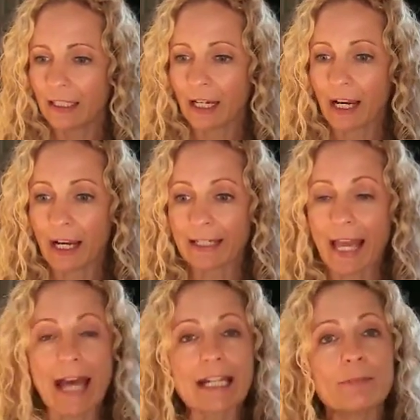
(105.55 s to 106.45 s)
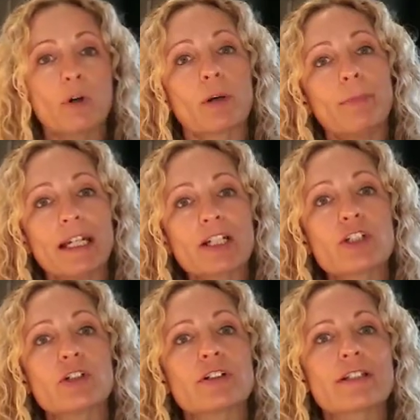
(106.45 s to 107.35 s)
I added more
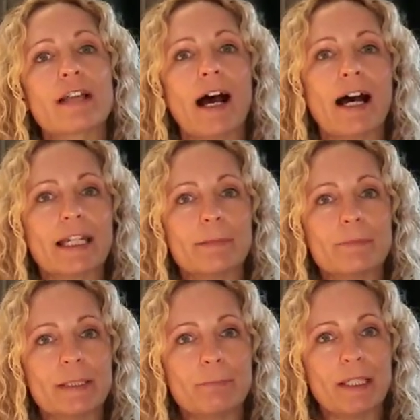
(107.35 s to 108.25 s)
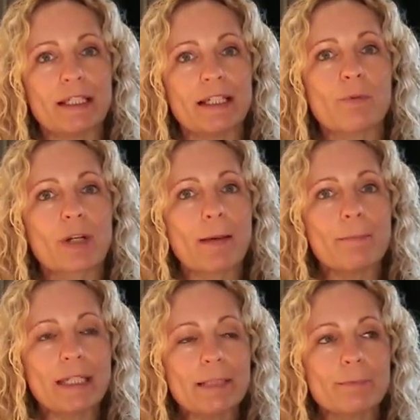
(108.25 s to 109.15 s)
pictures to IMDb. And what I
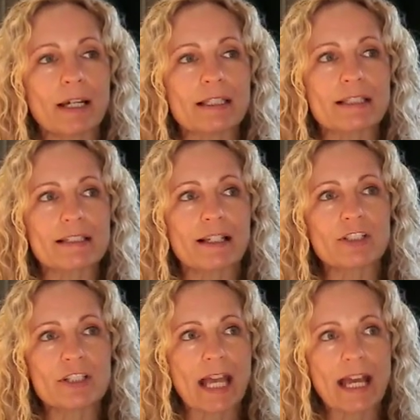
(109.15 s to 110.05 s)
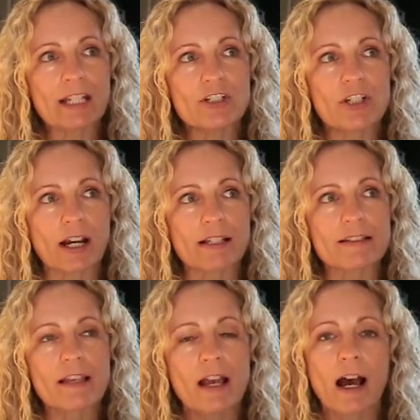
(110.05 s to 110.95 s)
mean by this, not just
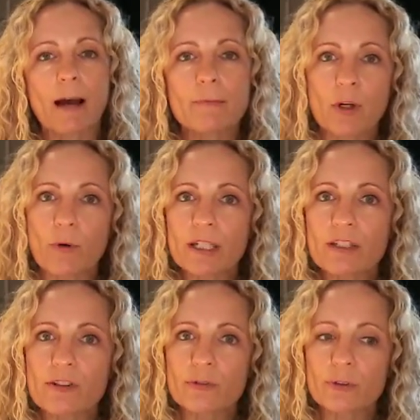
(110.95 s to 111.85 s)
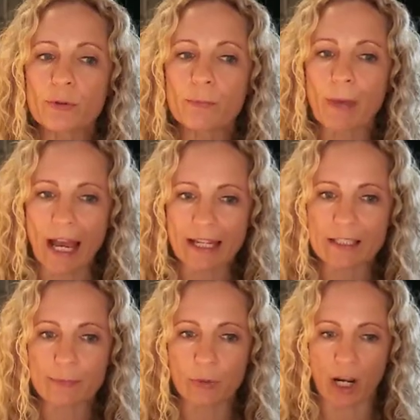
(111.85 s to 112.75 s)
headshots, I'm going through
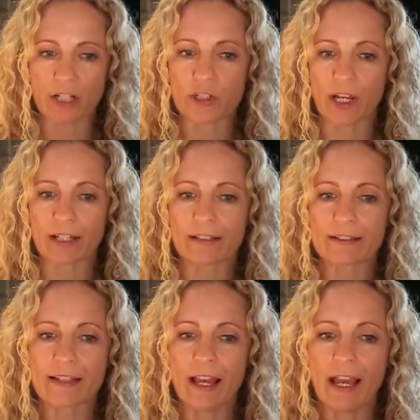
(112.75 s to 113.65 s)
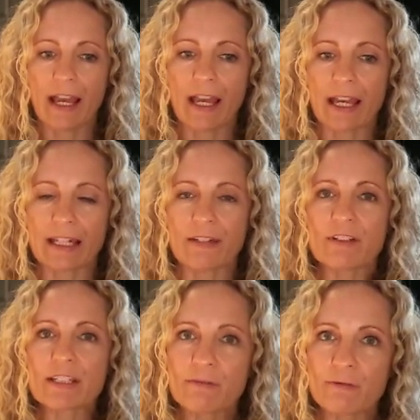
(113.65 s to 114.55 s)
past projects and if
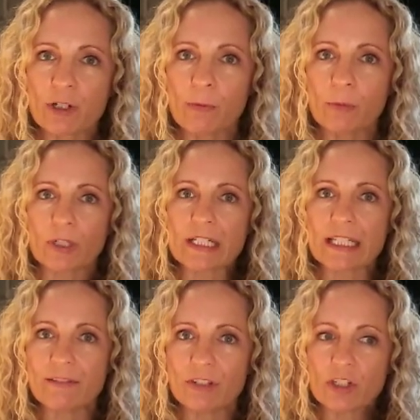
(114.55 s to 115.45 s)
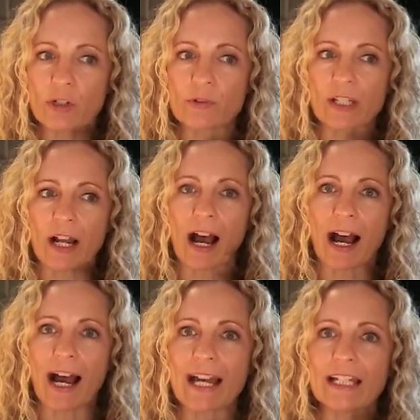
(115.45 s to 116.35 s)
it's a film or a TV show that
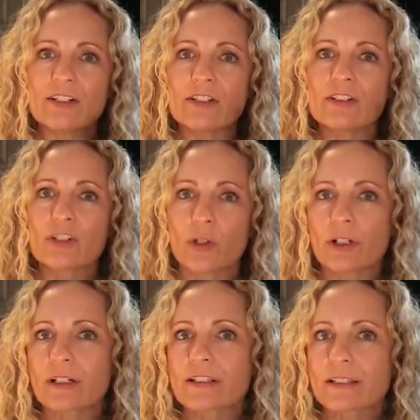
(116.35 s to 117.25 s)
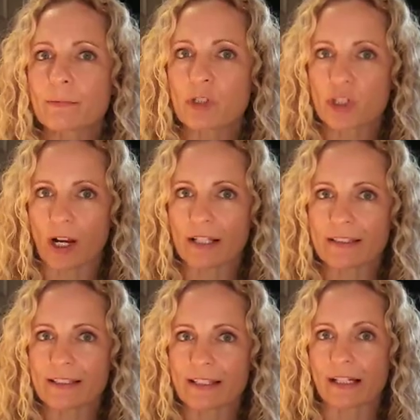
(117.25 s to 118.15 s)
I took some
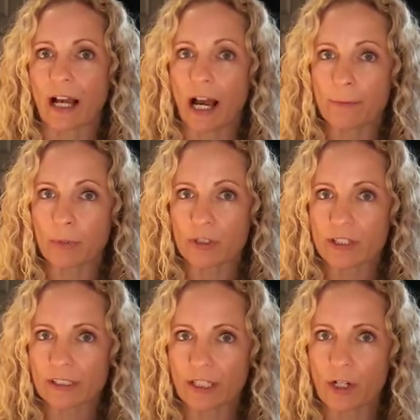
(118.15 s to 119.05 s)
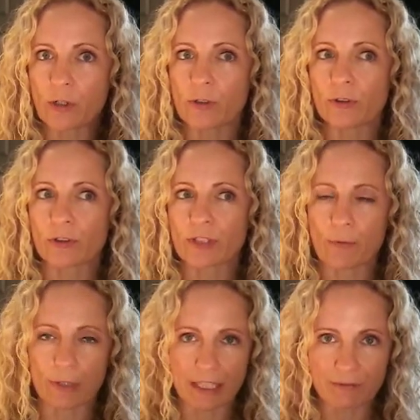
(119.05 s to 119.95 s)
shots that I personally own or that
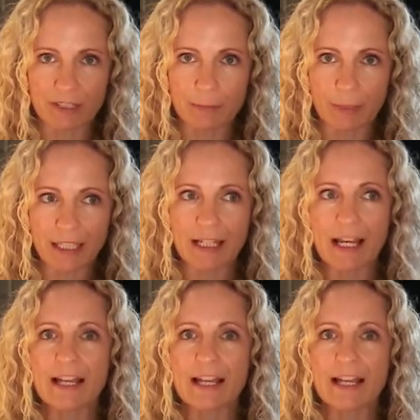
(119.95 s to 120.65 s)
were given to me